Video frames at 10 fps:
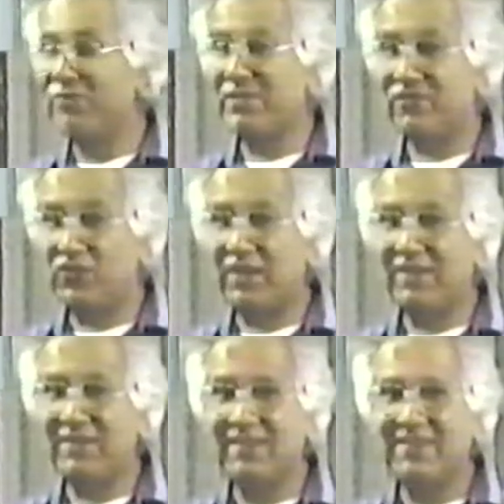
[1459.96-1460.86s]
book of
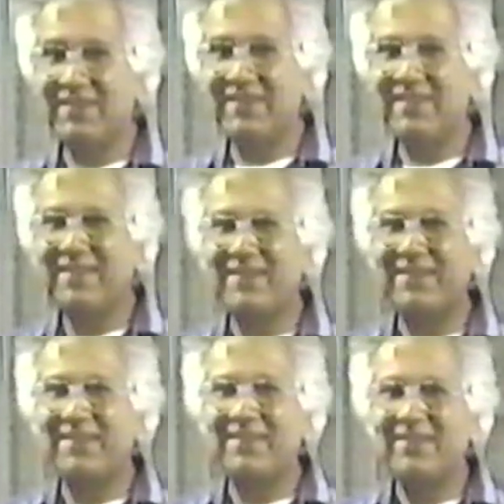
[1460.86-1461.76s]
John
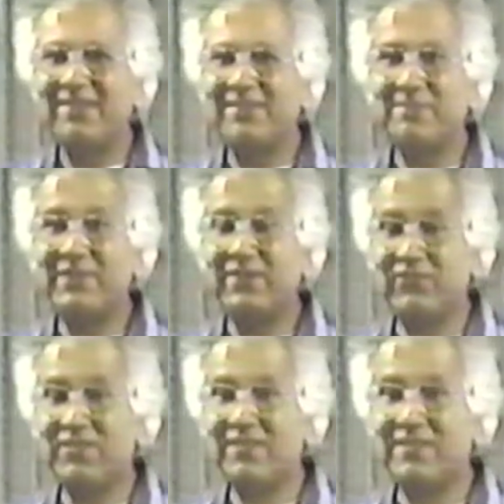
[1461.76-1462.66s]
is
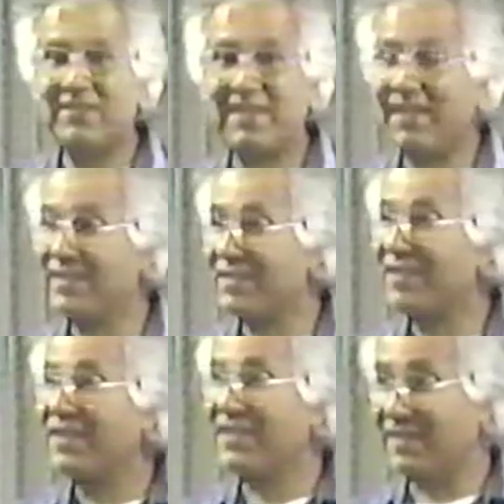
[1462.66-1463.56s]
about Jesus as
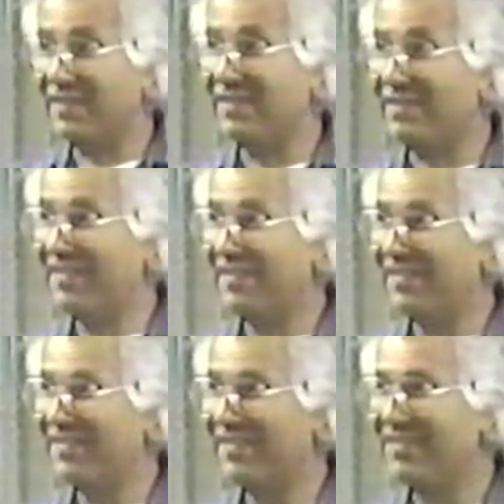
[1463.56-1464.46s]
God
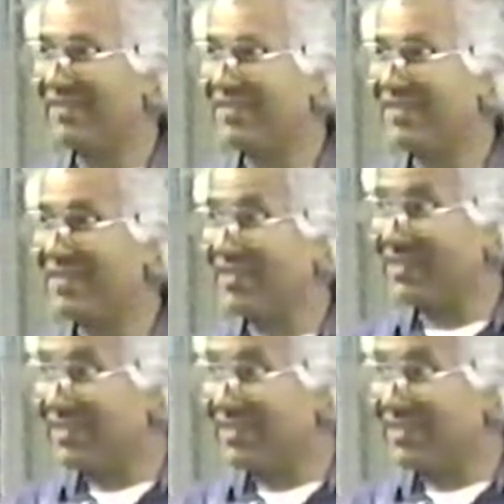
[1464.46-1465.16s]
the